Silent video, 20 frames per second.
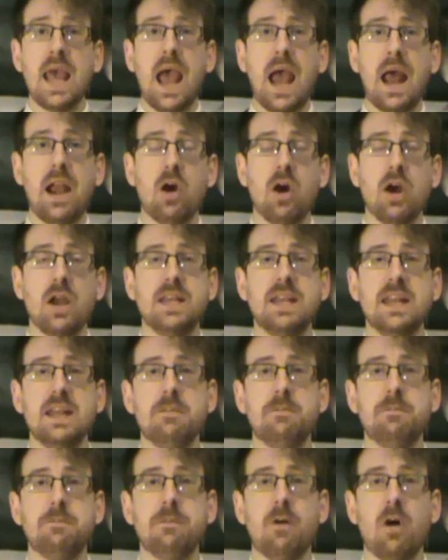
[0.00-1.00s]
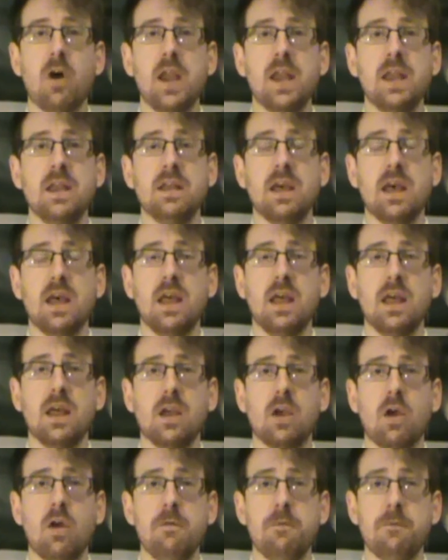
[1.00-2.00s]
and I did find
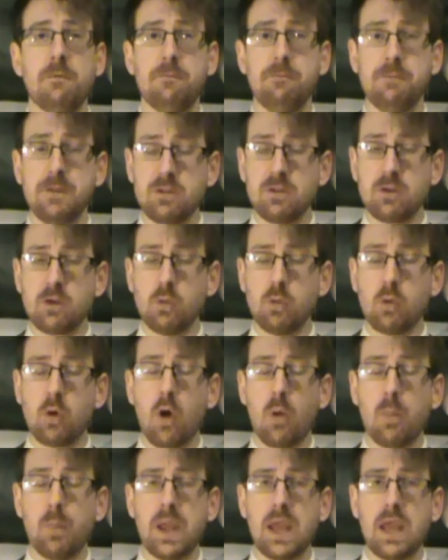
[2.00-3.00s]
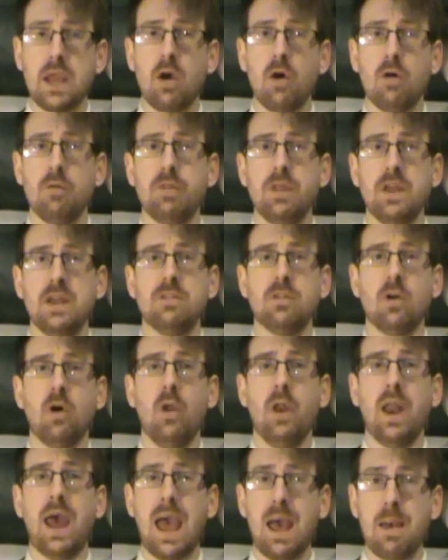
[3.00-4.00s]
a kind of a physical copy of this on